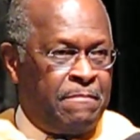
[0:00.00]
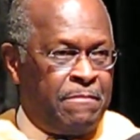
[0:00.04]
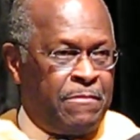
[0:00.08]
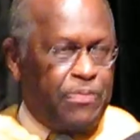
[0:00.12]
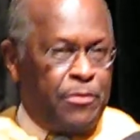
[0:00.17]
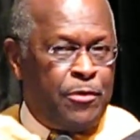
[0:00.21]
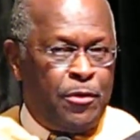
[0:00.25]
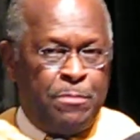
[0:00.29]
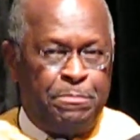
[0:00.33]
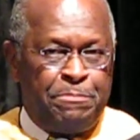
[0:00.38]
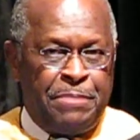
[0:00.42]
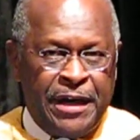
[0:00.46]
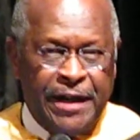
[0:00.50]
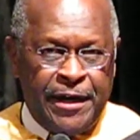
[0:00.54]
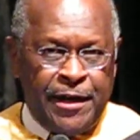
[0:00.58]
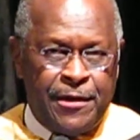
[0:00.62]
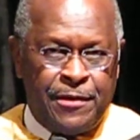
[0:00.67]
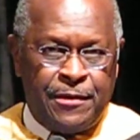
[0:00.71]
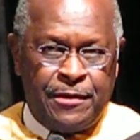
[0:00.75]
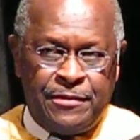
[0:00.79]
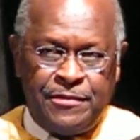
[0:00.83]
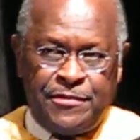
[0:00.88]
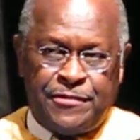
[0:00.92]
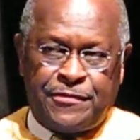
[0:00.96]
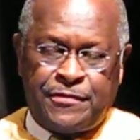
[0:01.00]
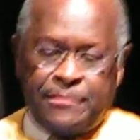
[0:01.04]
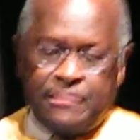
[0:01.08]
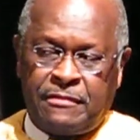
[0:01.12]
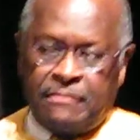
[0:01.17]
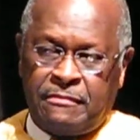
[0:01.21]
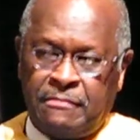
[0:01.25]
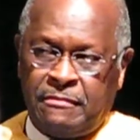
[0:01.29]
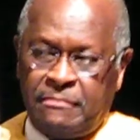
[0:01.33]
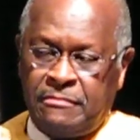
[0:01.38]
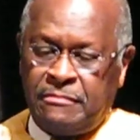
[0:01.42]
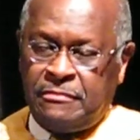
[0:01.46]
Your
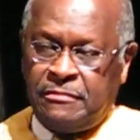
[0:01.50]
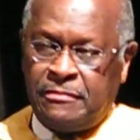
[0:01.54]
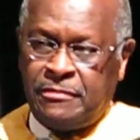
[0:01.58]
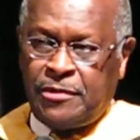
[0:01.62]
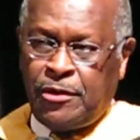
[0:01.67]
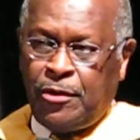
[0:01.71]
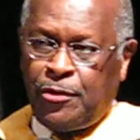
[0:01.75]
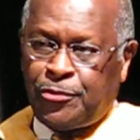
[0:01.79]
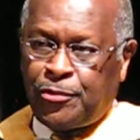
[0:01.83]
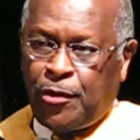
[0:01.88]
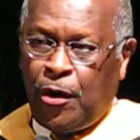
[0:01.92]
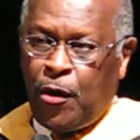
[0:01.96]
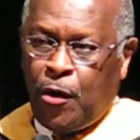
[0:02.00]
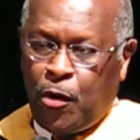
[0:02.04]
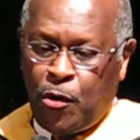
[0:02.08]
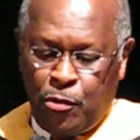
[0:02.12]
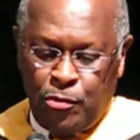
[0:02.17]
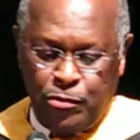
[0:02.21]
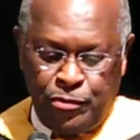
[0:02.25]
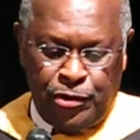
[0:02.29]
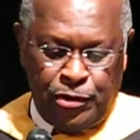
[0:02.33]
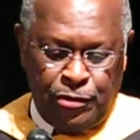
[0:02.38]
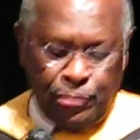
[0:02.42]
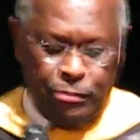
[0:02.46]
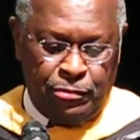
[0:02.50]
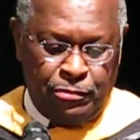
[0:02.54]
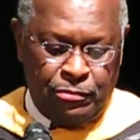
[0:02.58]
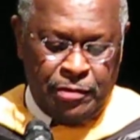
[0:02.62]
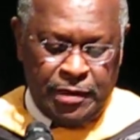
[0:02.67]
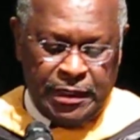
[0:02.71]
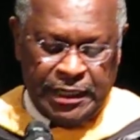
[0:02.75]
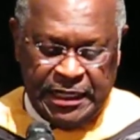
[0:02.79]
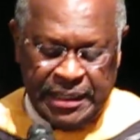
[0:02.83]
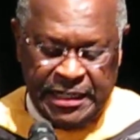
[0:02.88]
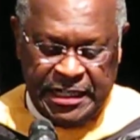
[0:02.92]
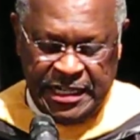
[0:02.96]
parents don't owe you
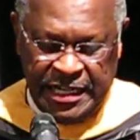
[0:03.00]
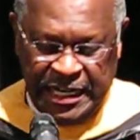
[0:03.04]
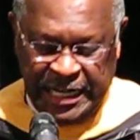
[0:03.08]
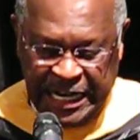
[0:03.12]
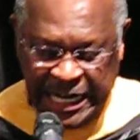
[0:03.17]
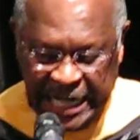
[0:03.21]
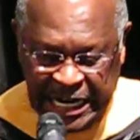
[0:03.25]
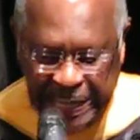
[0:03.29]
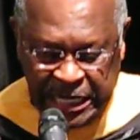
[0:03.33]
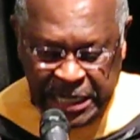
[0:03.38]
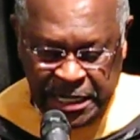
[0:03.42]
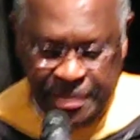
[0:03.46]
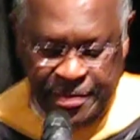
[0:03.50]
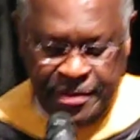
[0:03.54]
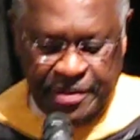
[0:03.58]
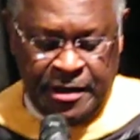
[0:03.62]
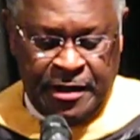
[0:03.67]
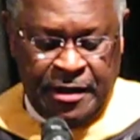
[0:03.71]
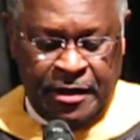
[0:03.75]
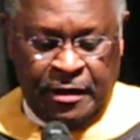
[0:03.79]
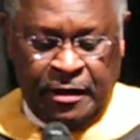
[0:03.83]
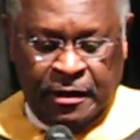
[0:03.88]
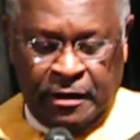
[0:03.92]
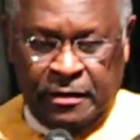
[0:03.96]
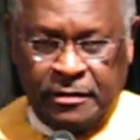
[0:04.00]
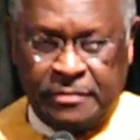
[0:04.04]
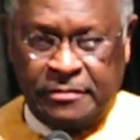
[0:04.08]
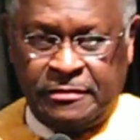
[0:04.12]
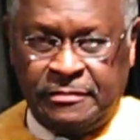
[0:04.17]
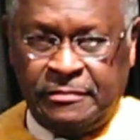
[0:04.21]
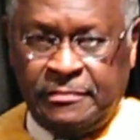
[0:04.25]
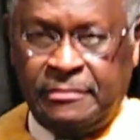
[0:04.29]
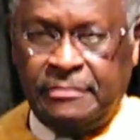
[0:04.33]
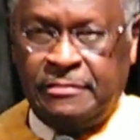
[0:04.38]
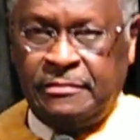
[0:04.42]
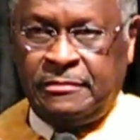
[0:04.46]
anything
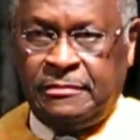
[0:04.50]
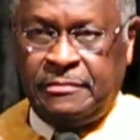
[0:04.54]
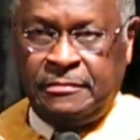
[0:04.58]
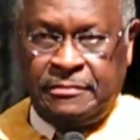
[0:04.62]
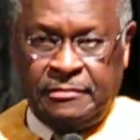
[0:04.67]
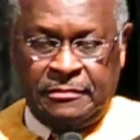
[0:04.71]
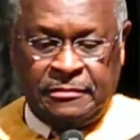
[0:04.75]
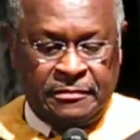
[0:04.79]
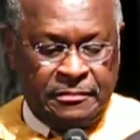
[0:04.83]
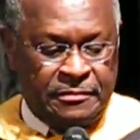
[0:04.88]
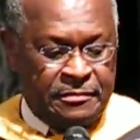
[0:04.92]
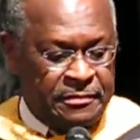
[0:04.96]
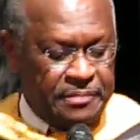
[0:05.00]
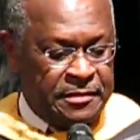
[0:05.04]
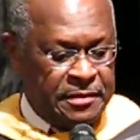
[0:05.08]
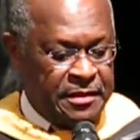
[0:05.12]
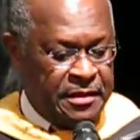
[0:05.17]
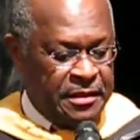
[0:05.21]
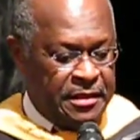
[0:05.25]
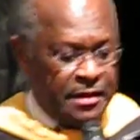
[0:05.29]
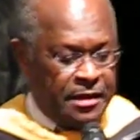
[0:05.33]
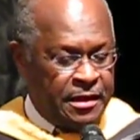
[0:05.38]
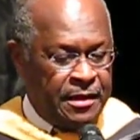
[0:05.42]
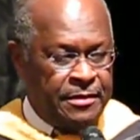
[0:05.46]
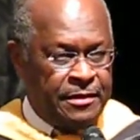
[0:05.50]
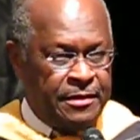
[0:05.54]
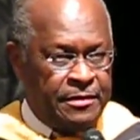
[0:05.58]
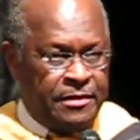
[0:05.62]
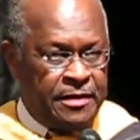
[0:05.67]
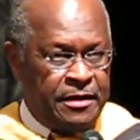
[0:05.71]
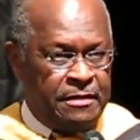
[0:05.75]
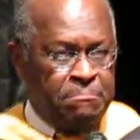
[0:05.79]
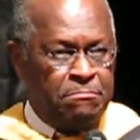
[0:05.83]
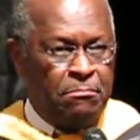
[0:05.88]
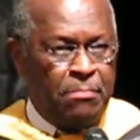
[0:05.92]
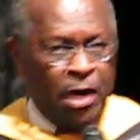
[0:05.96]
other
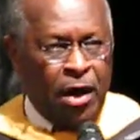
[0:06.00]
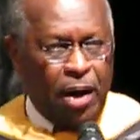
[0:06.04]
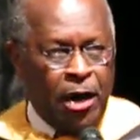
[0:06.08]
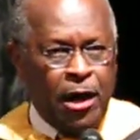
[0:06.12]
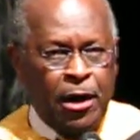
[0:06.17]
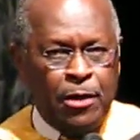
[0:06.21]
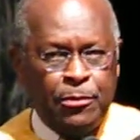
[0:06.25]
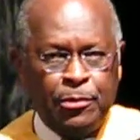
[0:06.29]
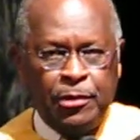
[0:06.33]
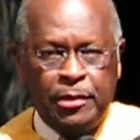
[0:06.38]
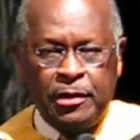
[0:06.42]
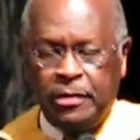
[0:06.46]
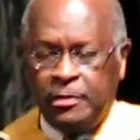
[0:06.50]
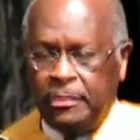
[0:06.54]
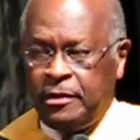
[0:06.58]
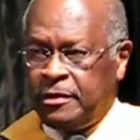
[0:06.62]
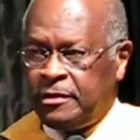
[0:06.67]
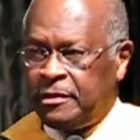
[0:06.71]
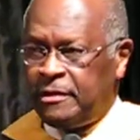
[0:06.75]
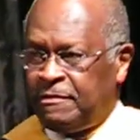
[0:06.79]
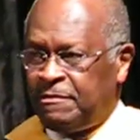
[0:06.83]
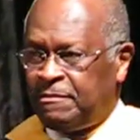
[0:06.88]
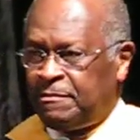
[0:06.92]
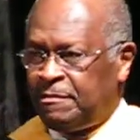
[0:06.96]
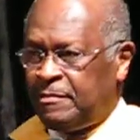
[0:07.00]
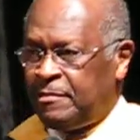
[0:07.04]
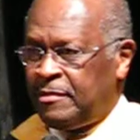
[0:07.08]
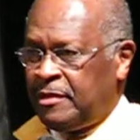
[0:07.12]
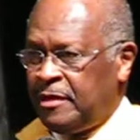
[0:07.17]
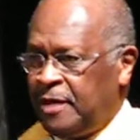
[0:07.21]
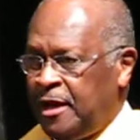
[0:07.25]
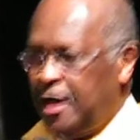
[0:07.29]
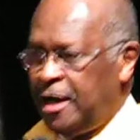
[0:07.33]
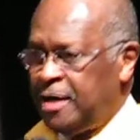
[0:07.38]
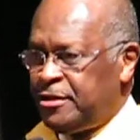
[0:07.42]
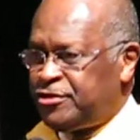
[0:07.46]
than moral
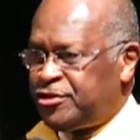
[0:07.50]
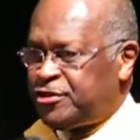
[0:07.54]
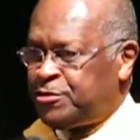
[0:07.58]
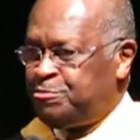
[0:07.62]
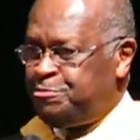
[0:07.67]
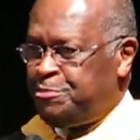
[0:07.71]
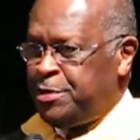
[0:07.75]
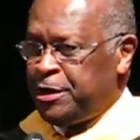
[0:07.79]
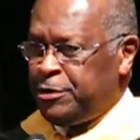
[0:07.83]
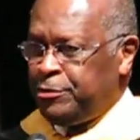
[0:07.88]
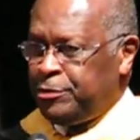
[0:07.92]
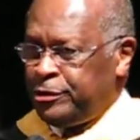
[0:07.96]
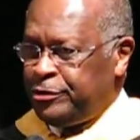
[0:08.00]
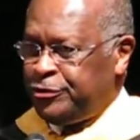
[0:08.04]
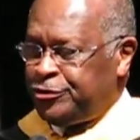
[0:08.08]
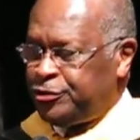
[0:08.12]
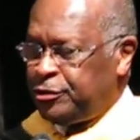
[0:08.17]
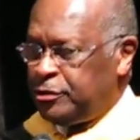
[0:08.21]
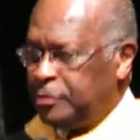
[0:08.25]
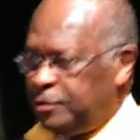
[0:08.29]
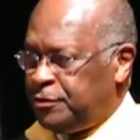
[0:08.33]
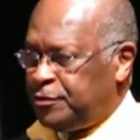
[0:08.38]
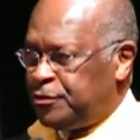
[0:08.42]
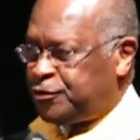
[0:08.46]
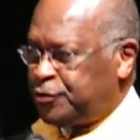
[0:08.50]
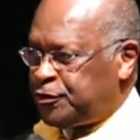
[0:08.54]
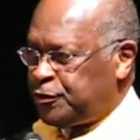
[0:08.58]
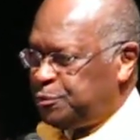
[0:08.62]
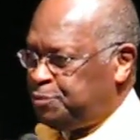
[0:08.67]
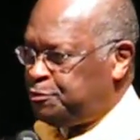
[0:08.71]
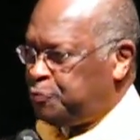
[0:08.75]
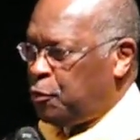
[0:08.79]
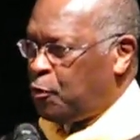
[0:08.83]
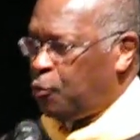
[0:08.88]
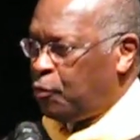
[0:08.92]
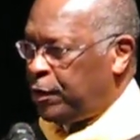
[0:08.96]
and spiritual
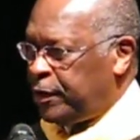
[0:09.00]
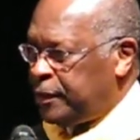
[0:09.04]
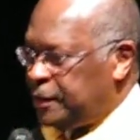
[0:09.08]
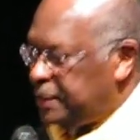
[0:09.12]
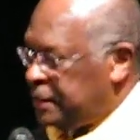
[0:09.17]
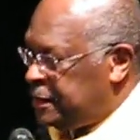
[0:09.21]
support.